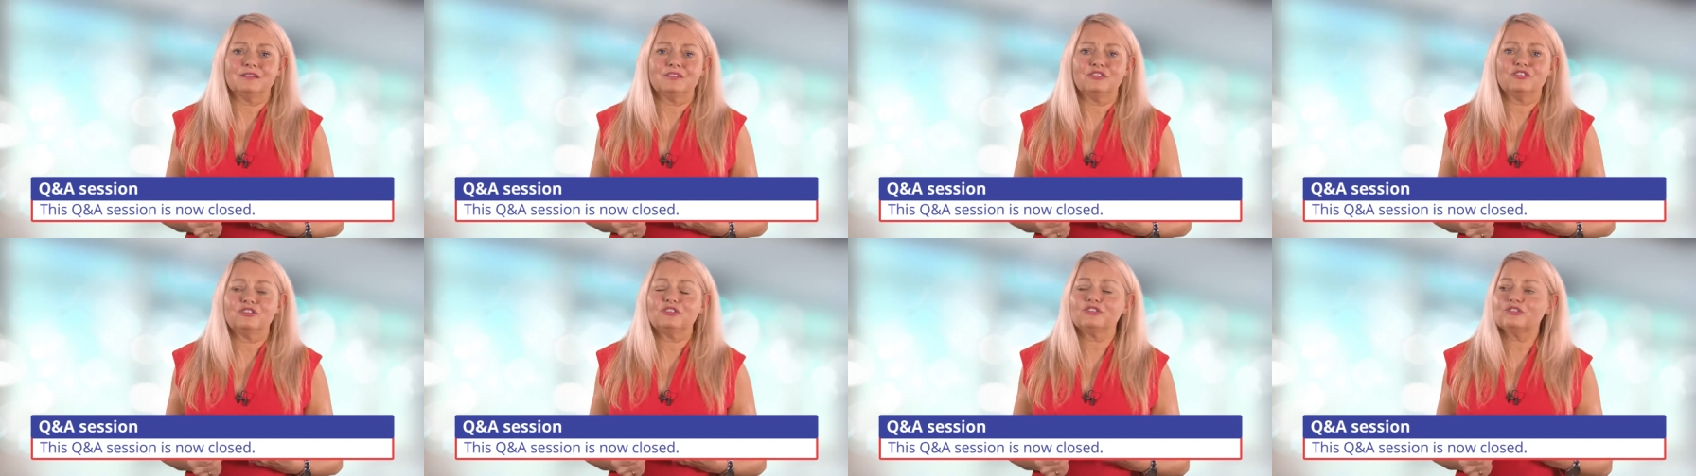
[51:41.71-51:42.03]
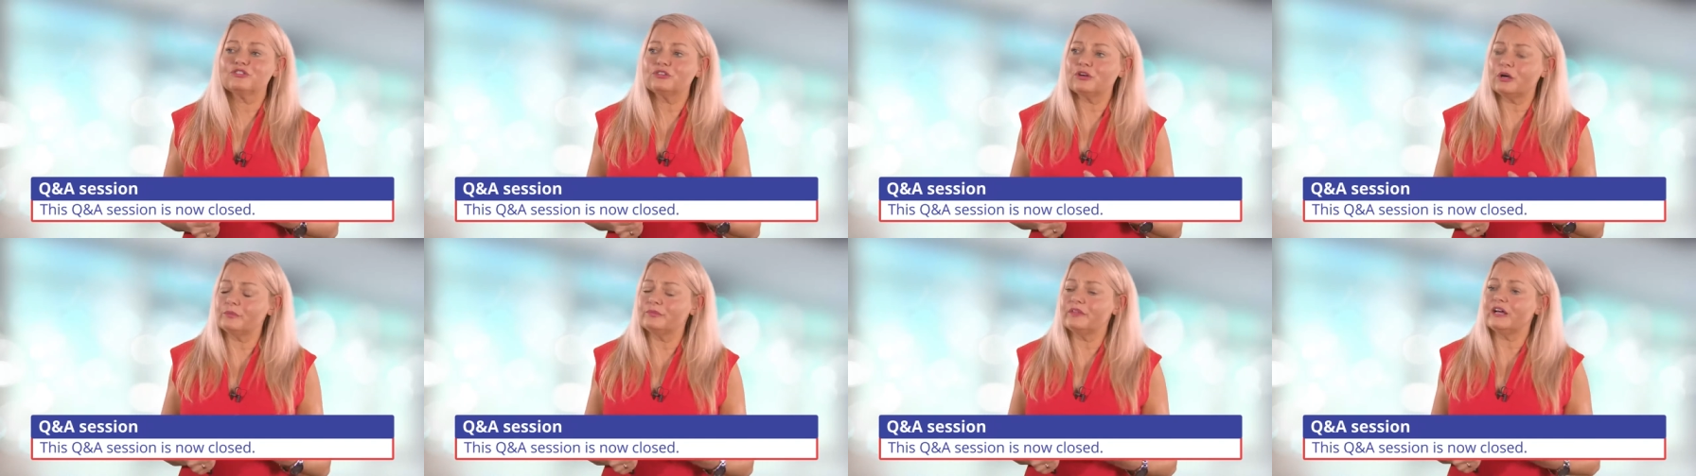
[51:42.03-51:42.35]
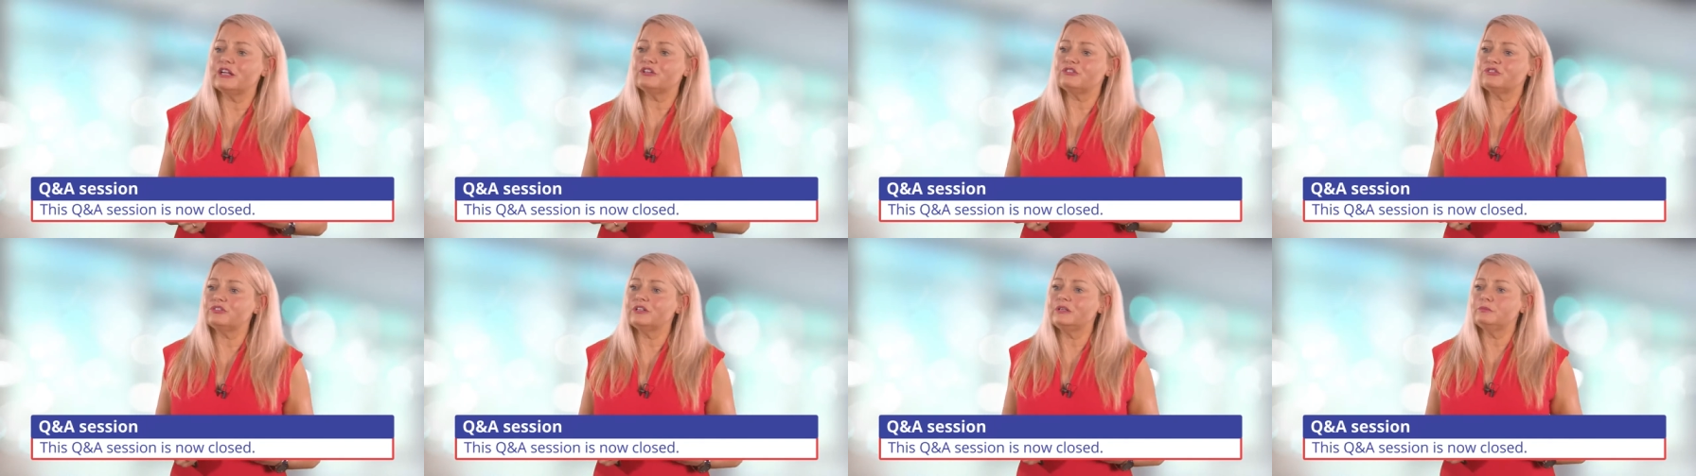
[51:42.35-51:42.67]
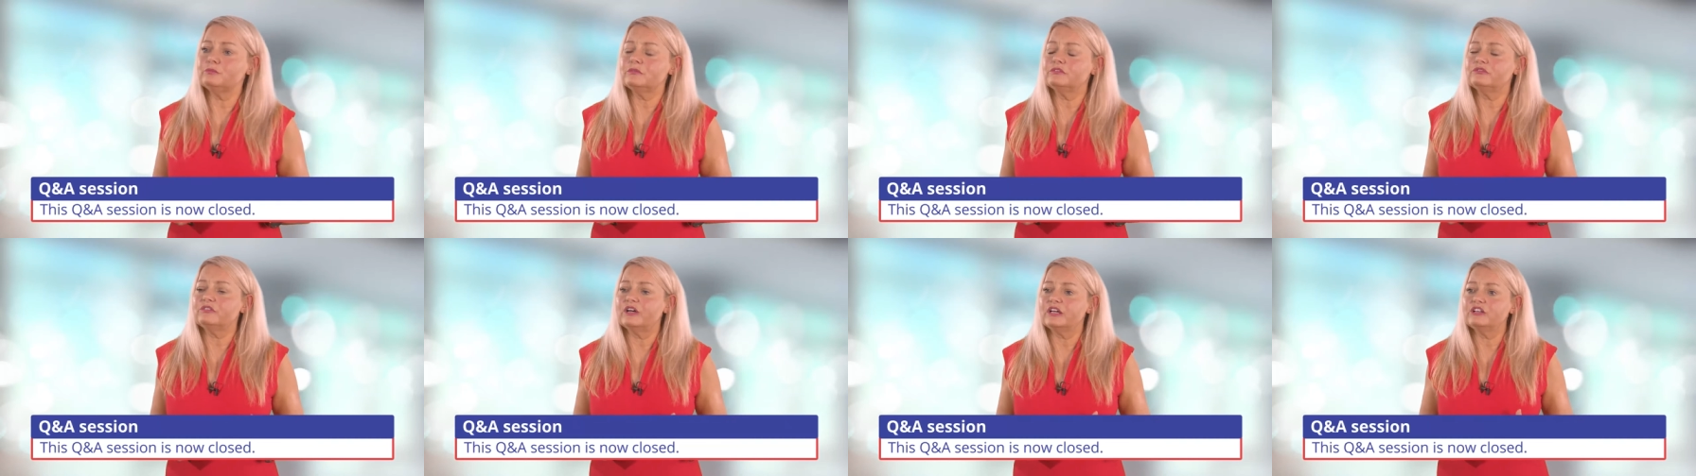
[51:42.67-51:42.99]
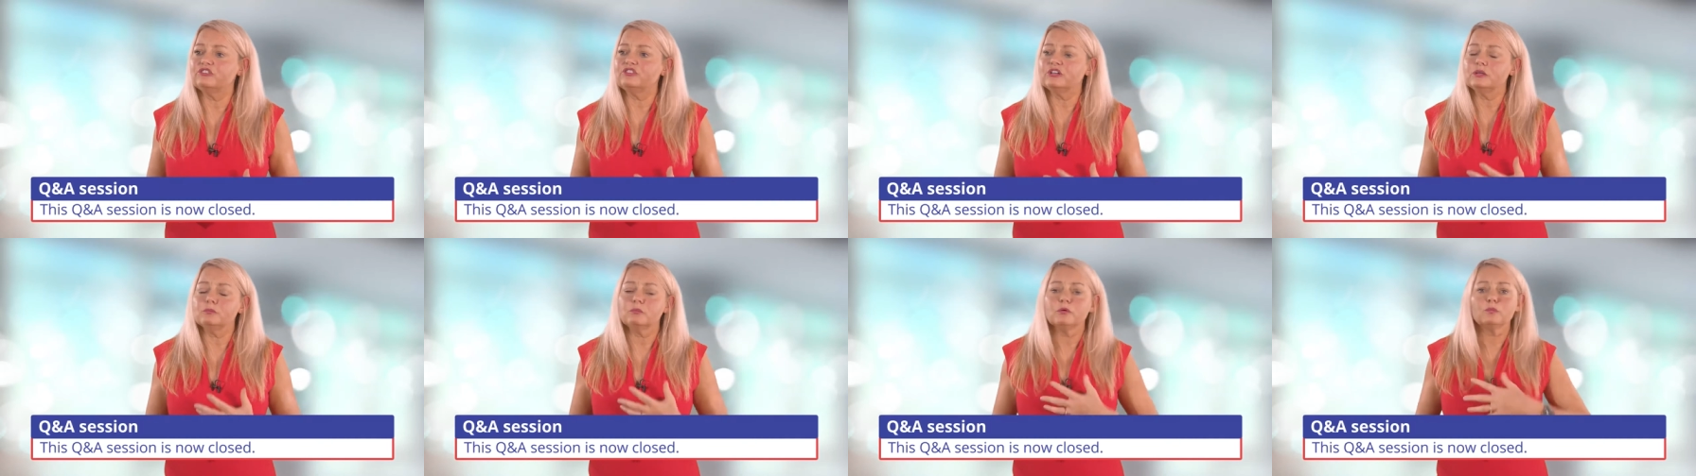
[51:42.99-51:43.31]
She stopped that treatment
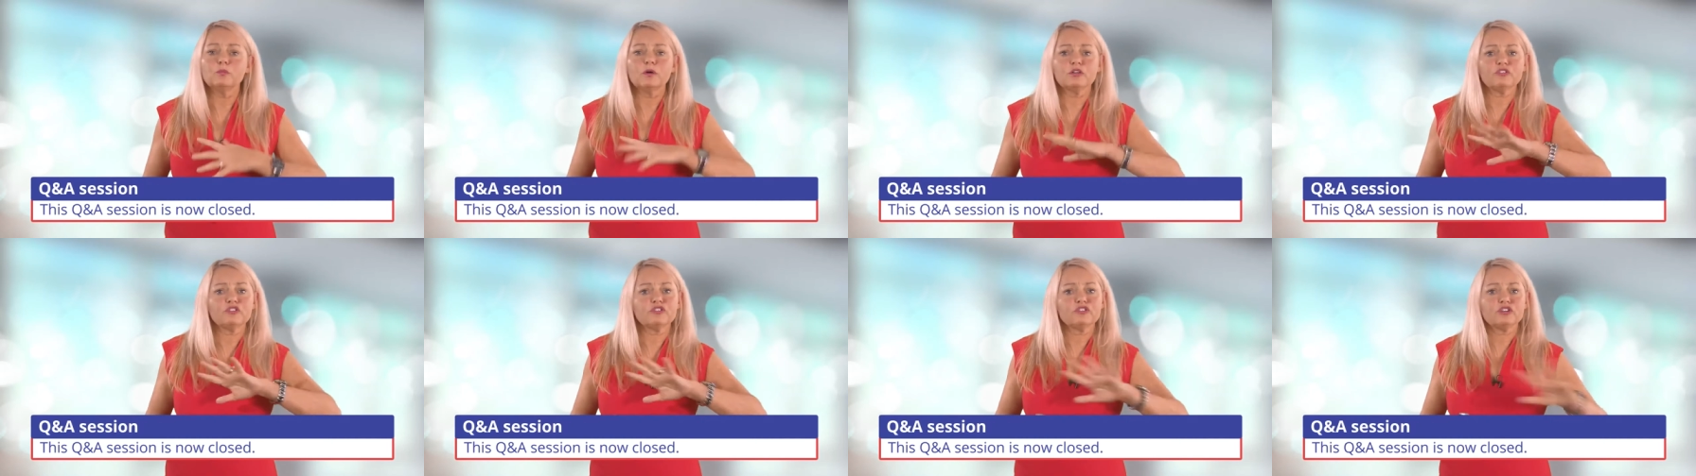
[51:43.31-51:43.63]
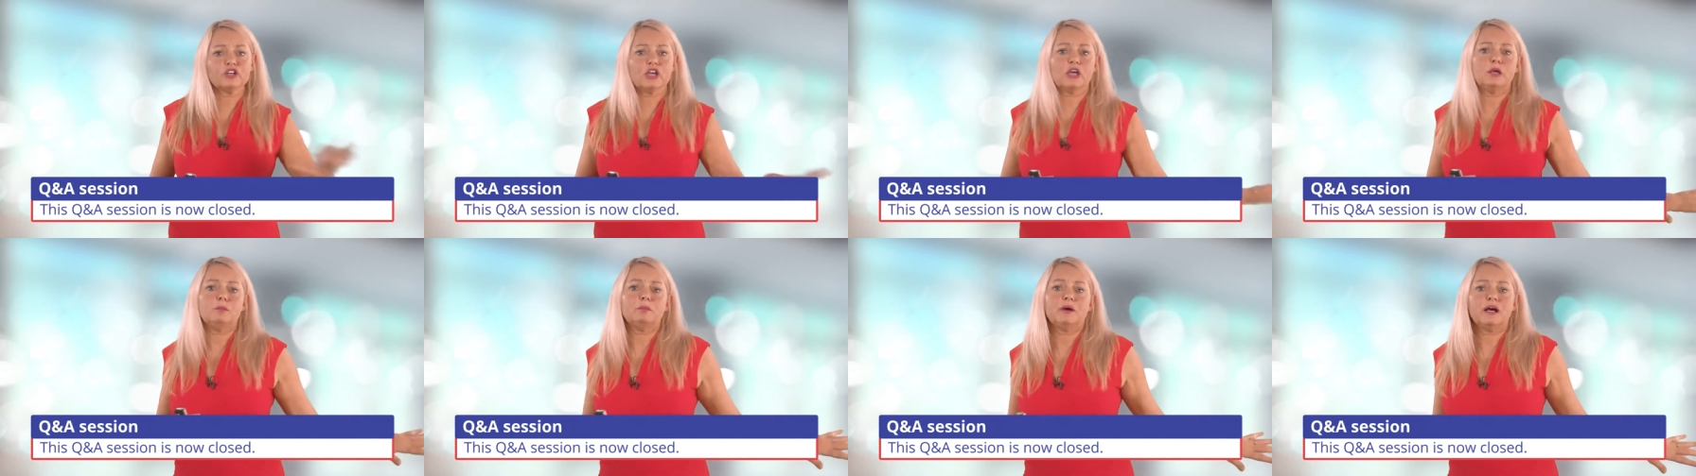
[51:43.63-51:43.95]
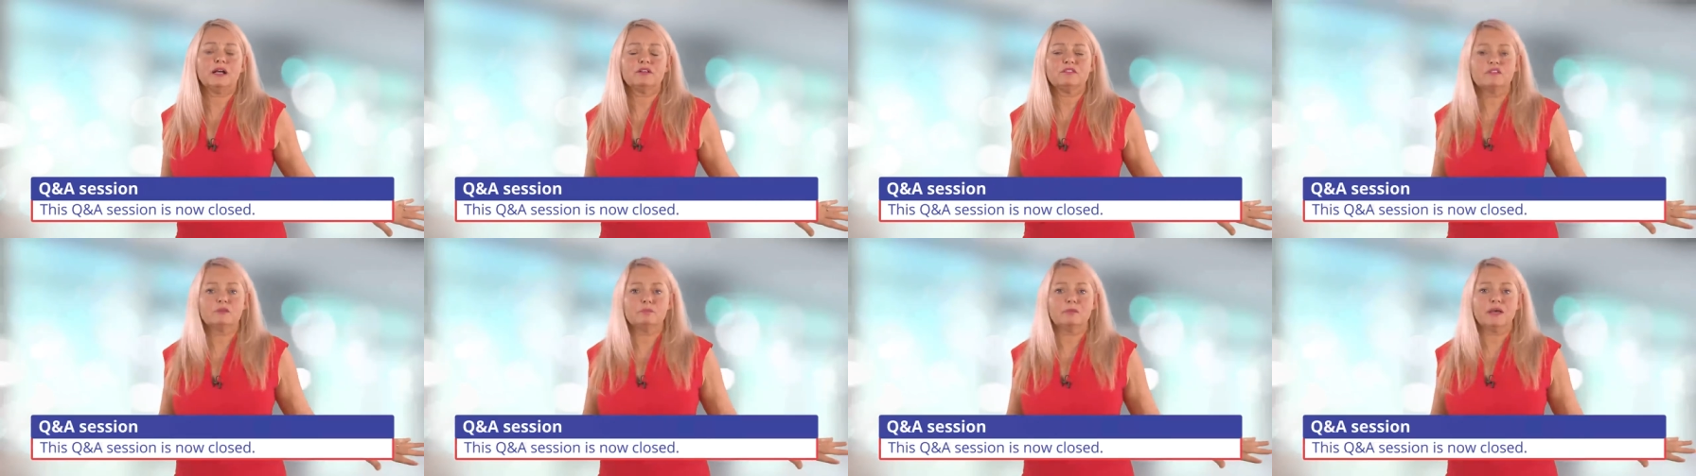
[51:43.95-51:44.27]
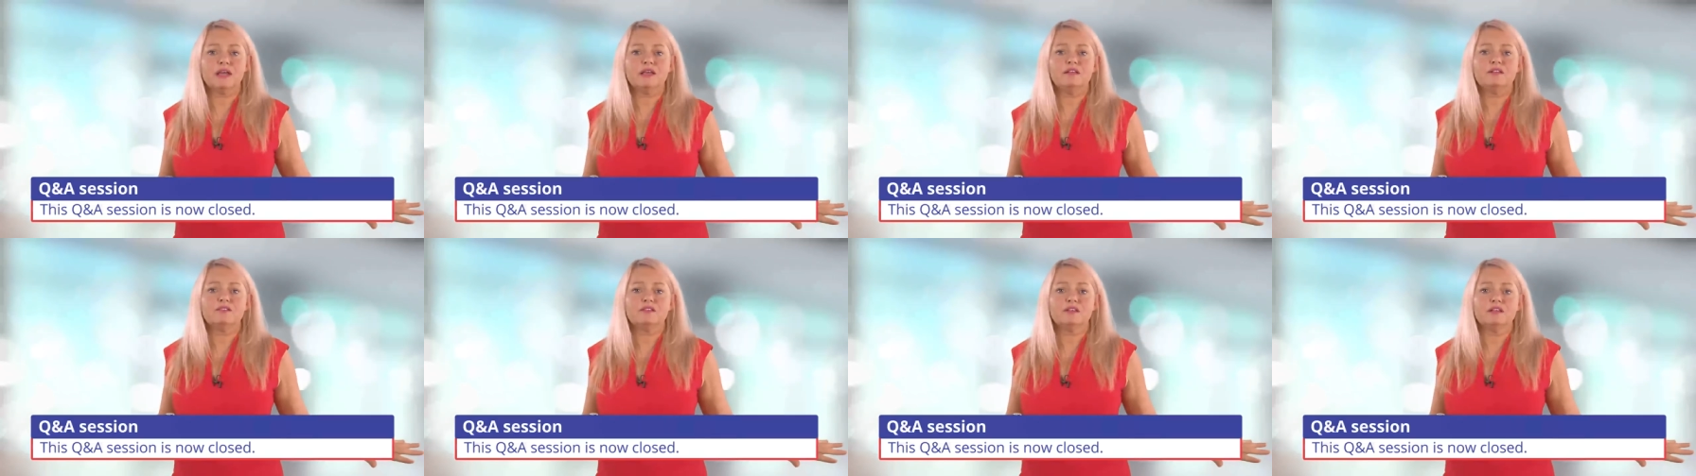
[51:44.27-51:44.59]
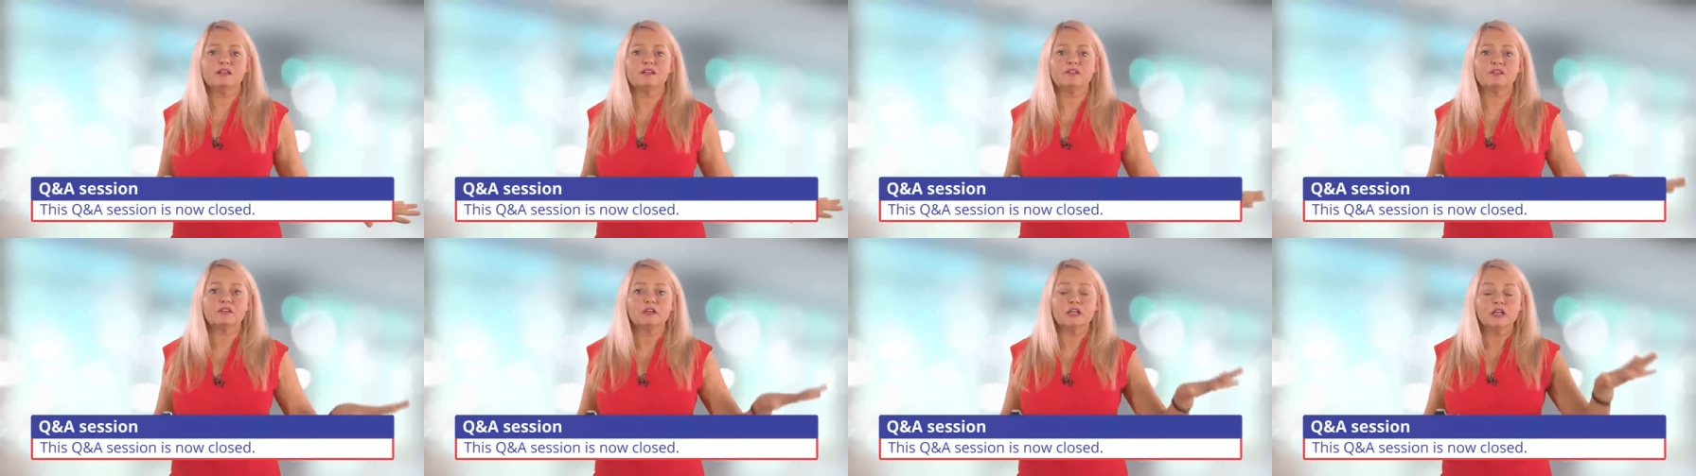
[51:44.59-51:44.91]
regime and wants to go back to
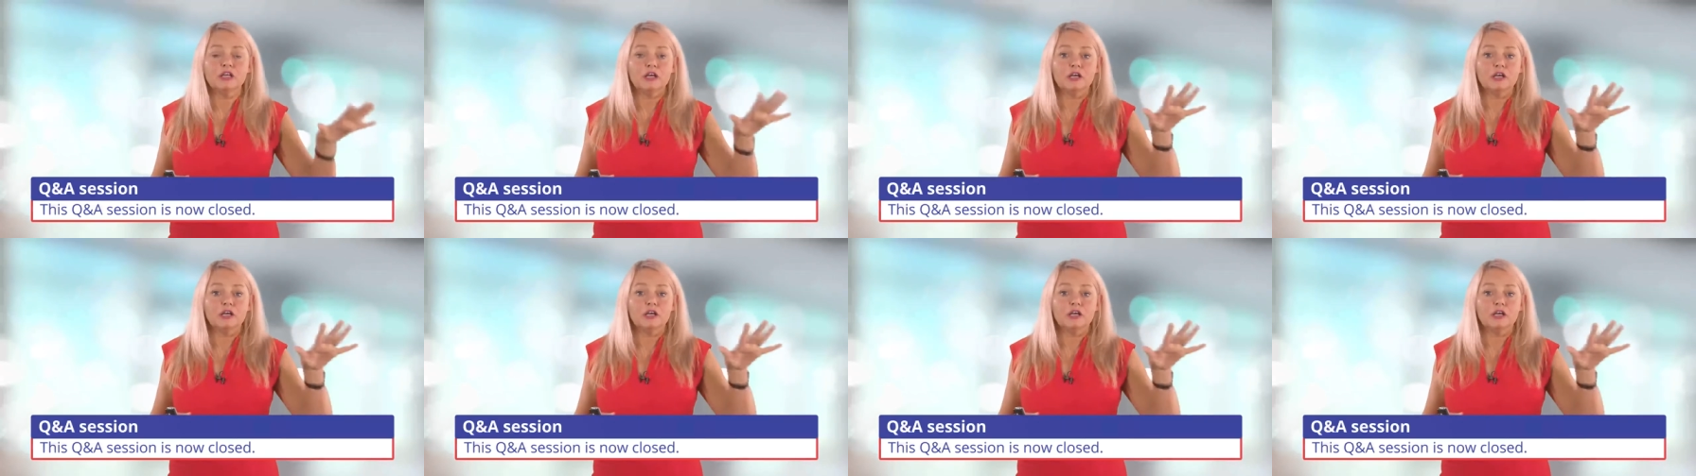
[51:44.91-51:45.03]
basics